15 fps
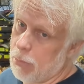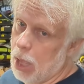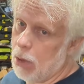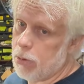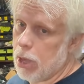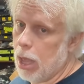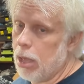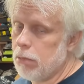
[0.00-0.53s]

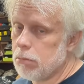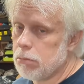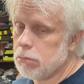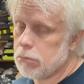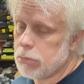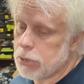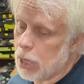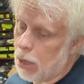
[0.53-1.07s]
Okay,
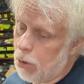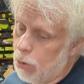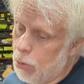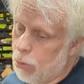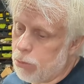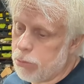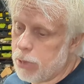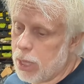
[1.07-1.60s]
so
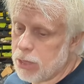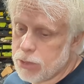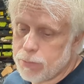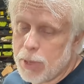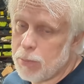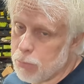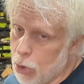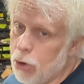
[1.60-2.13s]
it's
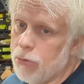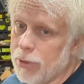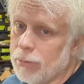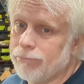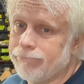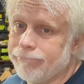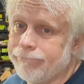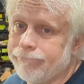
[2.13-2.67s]
been proven.
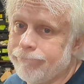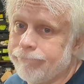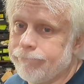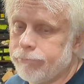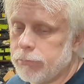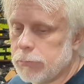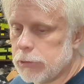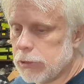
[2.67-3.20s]

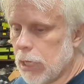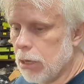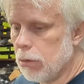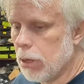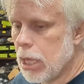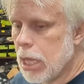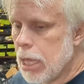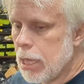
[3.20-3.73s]
So